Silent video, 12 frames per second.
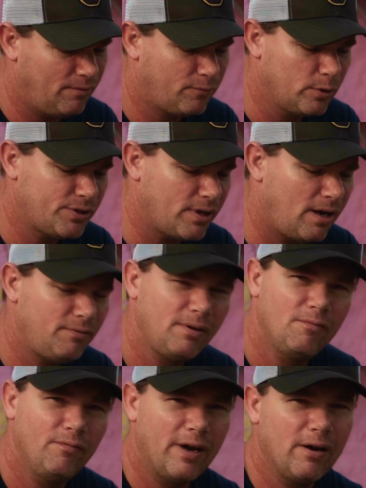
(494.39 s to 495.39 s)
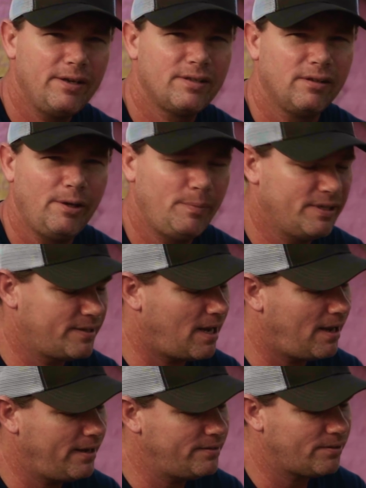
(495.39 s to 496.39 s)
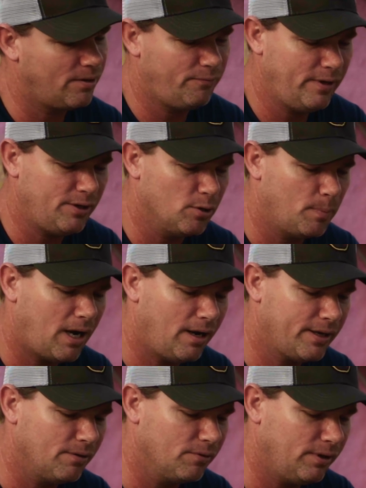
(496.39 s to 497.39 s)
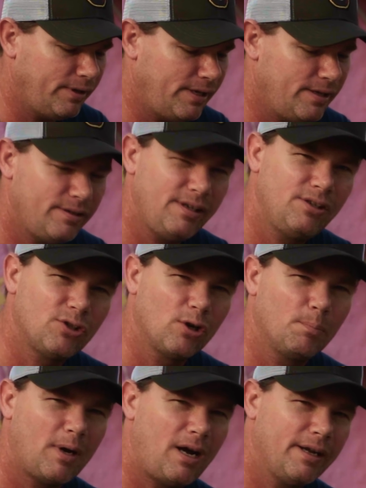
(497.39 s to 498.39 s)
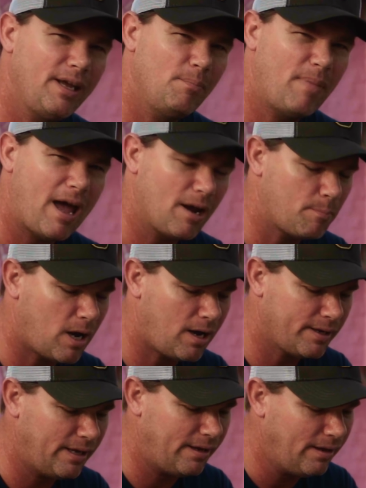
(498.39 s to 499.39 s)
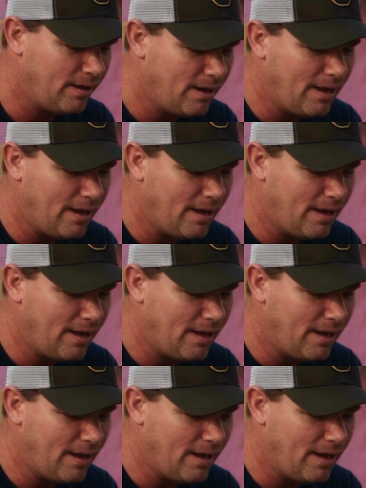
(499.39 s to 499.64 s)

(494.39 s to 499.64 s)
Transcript: First off, very slim design. It's going to fit in your pocket really easy. Shirt pocket, back pocket.